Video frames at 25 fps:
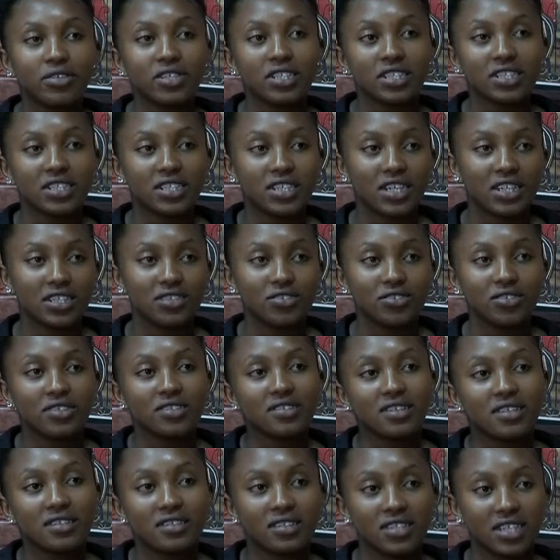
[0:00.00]
it cannot
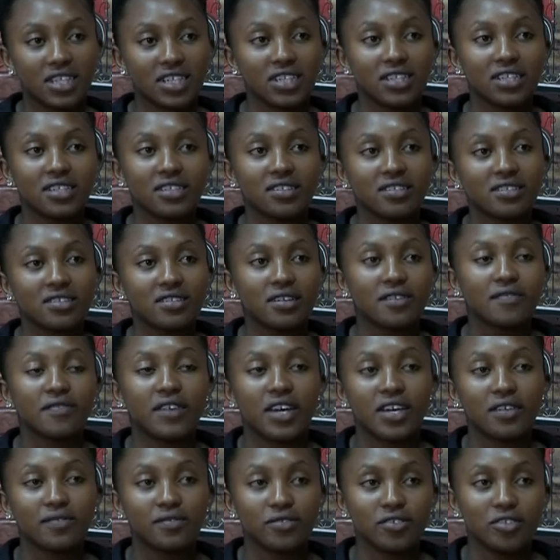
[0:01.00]
sustain its
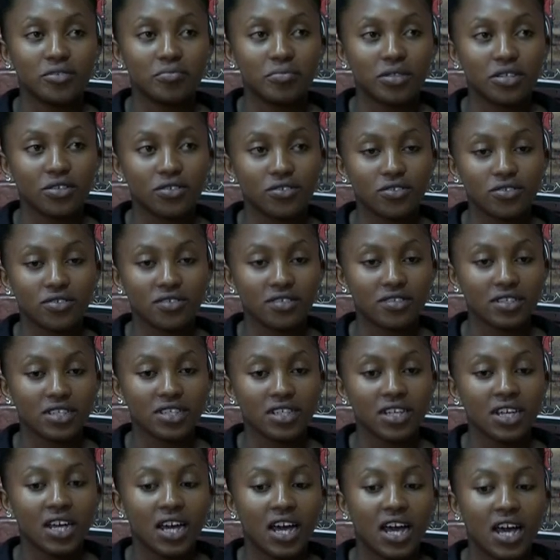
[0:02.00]
survival, because
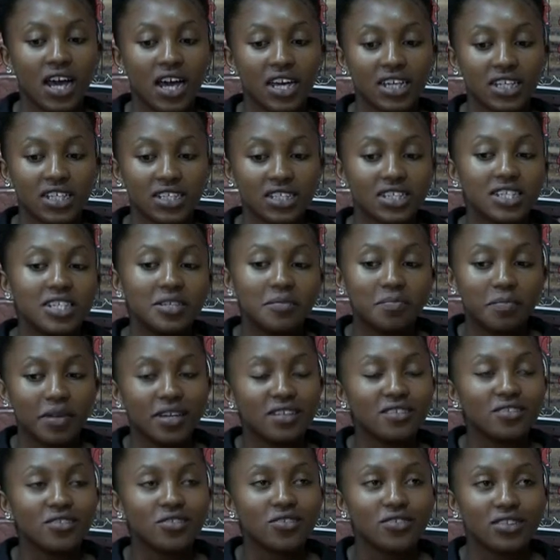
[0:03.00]
it
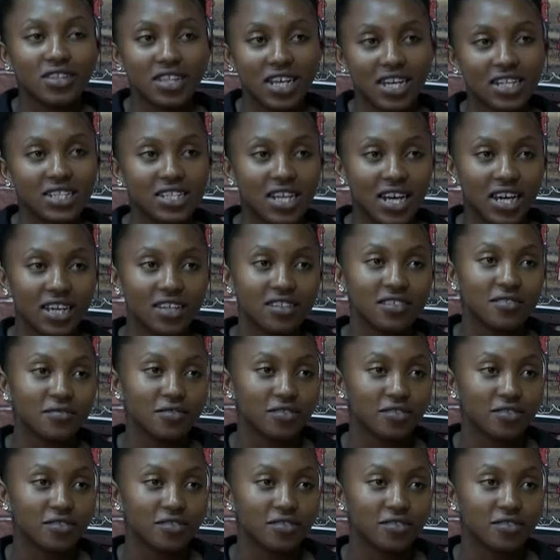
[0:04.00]
depends on that ice for